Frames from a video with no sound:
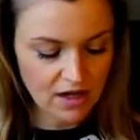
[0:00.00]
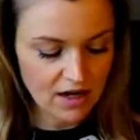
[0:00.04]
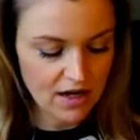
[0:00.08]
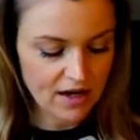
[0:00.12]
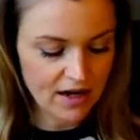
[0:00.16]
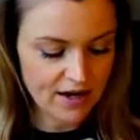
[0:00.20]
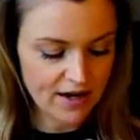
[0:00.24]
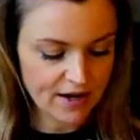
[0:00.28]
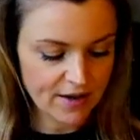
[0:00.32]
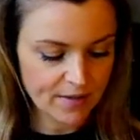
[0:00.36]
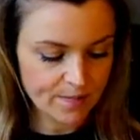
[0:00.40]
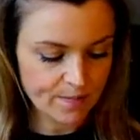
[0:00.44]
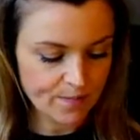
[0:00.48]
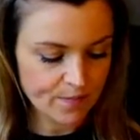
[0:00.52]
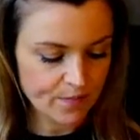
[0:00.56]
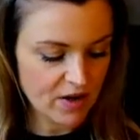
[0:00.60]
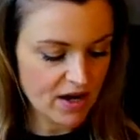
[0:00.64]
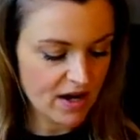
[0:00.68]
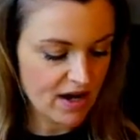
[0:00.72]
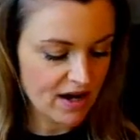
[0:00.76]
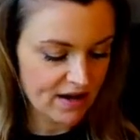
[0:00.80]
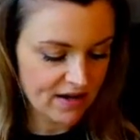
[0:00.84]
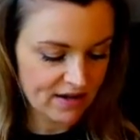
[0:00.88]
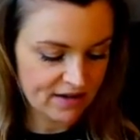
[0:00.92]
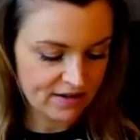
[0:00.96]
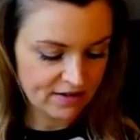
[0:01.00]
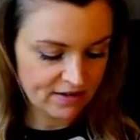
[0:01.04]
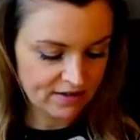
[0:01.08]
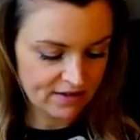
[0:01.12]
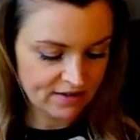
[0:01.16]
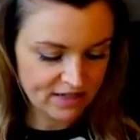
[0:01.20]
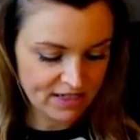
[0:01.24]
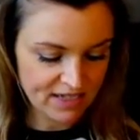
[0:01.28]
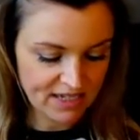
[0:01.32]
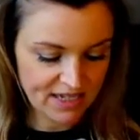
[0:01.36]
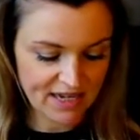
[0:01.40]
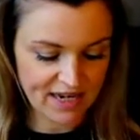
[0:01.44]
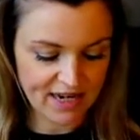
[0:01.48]

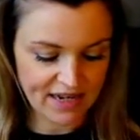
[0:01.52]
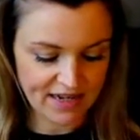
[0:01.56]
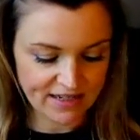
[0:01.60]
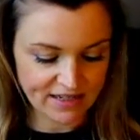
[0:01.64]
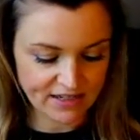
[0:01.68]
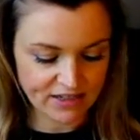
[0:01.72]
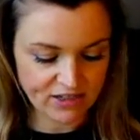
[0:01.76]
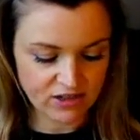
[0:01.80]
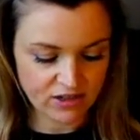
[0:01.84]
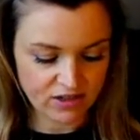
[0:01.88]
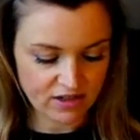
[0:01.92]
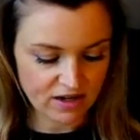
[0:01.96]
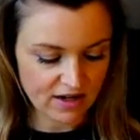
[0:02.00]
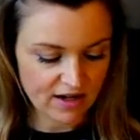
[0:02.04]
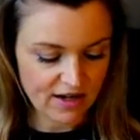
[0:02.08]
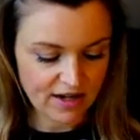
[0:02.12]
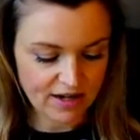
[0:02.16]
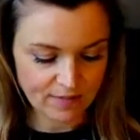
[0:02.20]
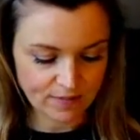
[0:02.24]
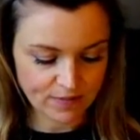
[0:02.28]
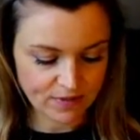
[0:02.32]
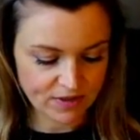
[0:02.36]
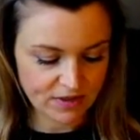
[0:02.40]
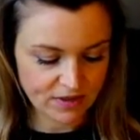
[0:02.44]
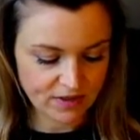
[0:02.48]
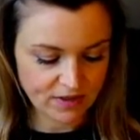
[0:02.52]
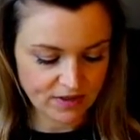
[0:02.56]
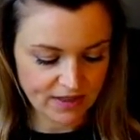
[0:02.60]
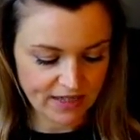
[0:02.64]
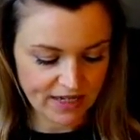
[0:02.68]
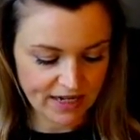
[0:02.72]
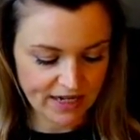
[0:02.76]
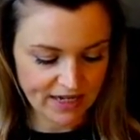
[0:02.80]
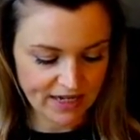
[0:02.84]
And yeah, it took absolutely